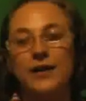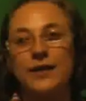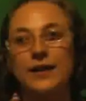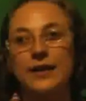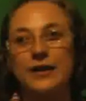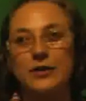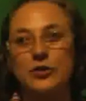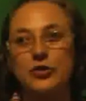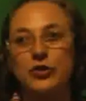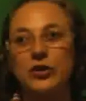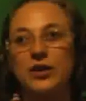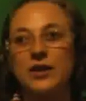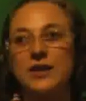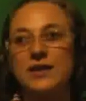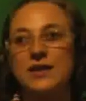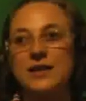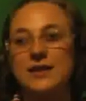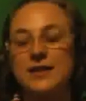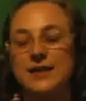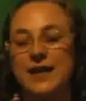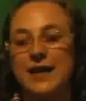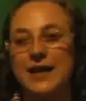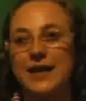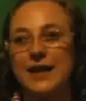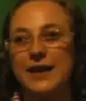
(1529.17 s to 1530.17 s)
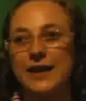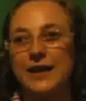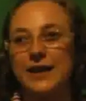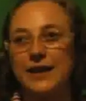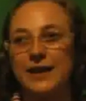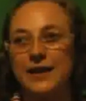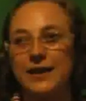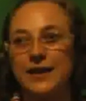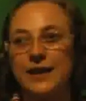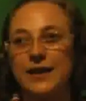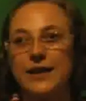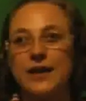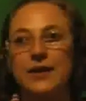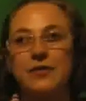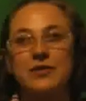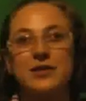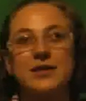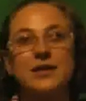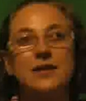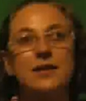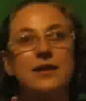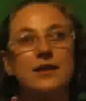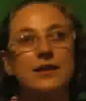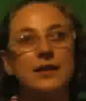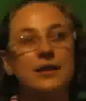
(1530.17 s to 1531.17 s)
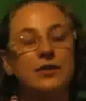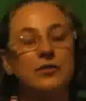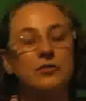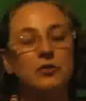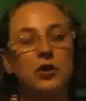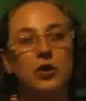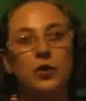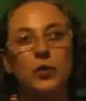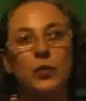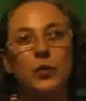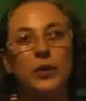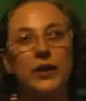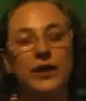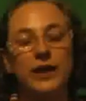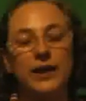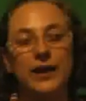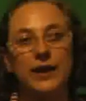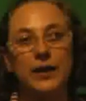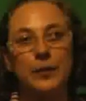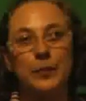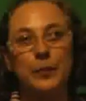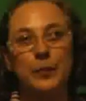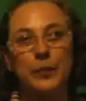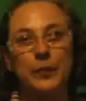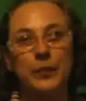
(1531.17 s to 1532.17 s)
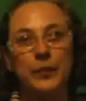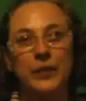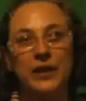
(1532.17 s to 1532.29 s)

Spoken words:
They're trying to say that there is nothing wrong with him,